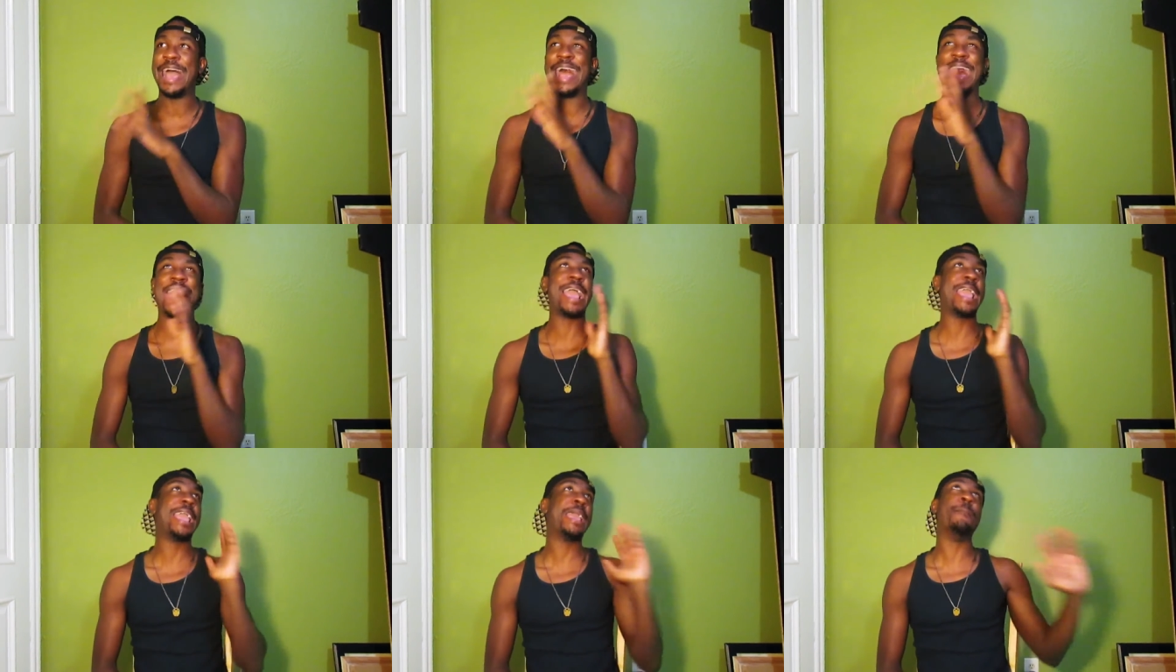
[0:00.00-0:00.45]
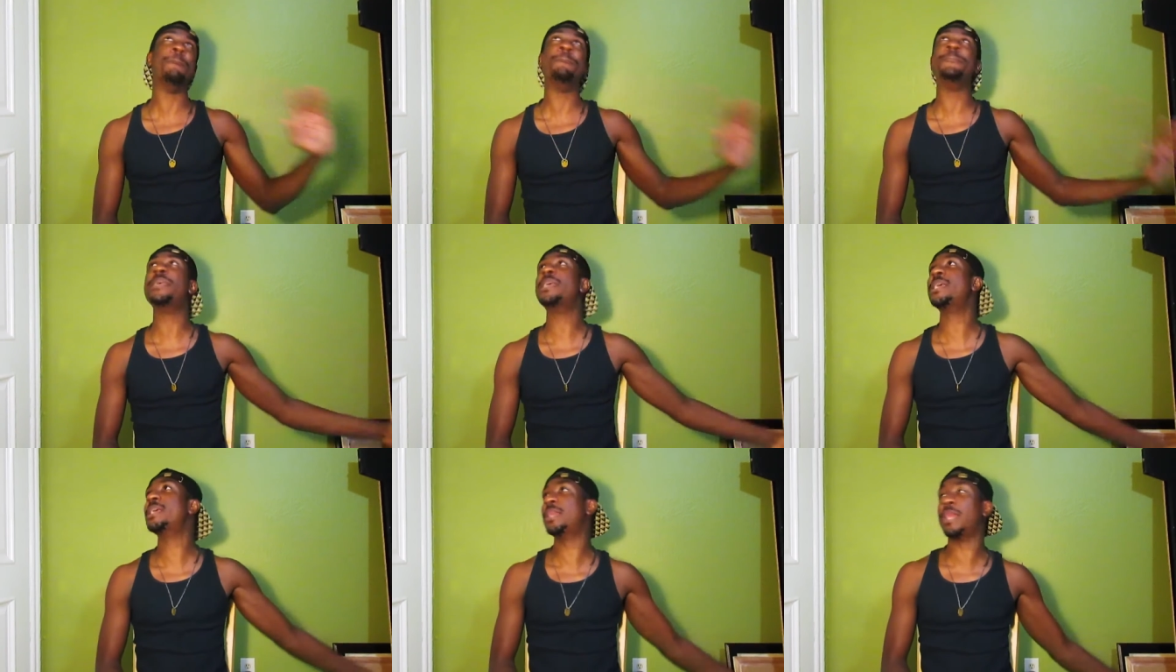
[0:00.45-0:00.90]
I
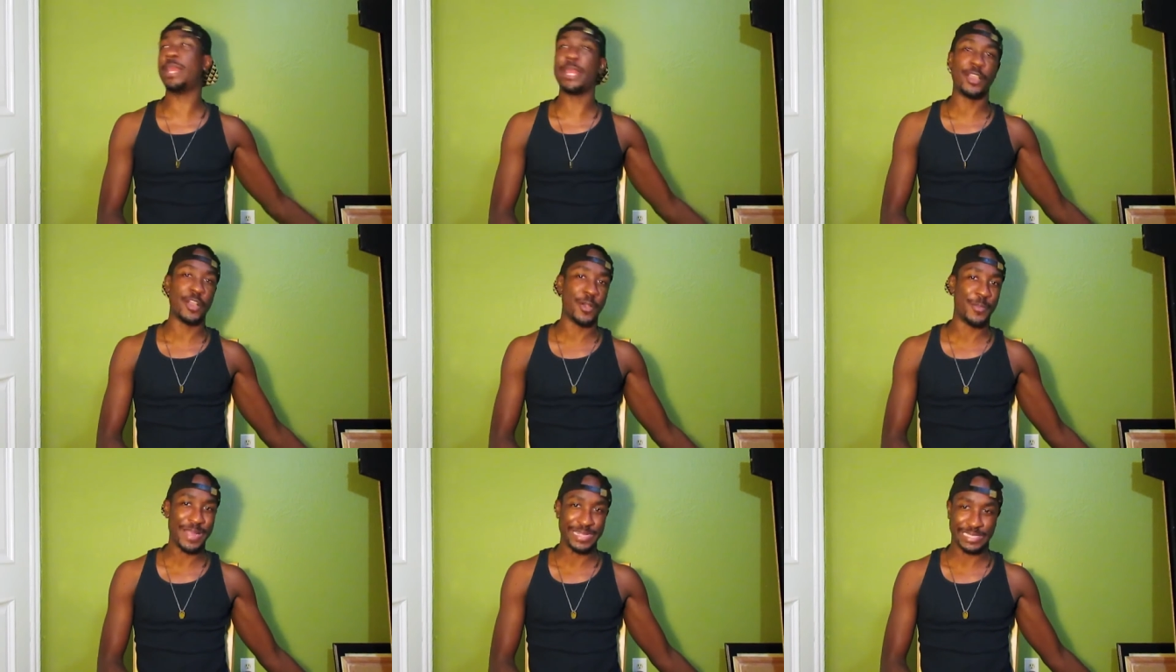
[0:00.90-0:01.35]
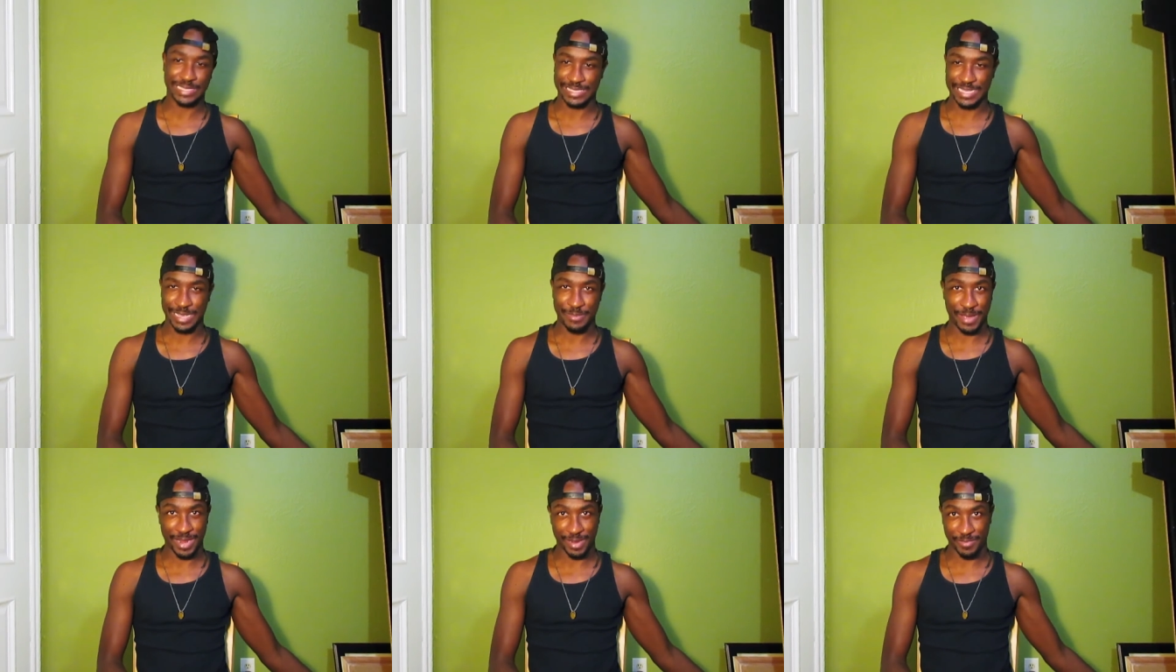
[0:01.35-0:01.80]
immediately go back to
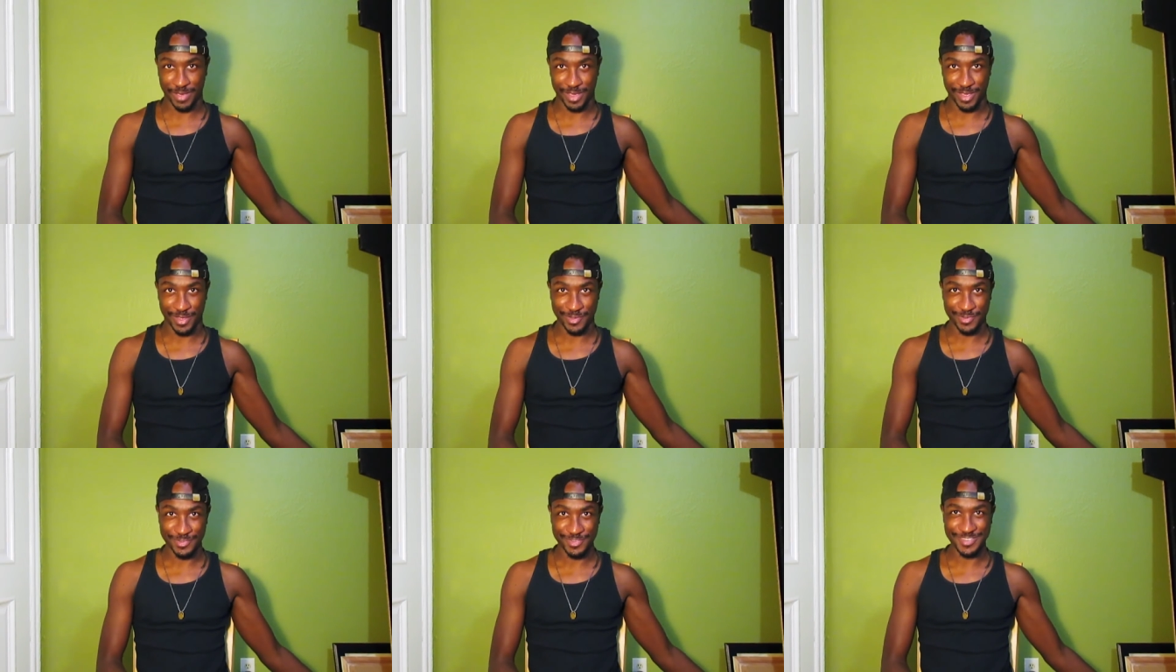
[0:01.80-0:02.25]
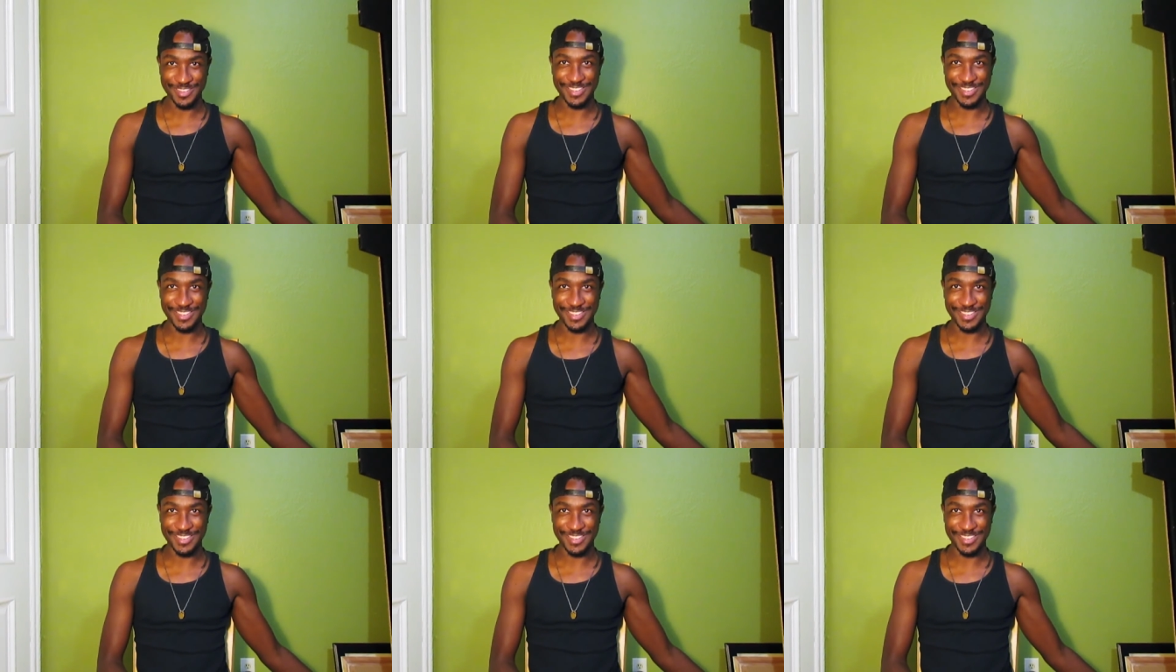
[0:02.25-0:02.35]
Saved by the Bell.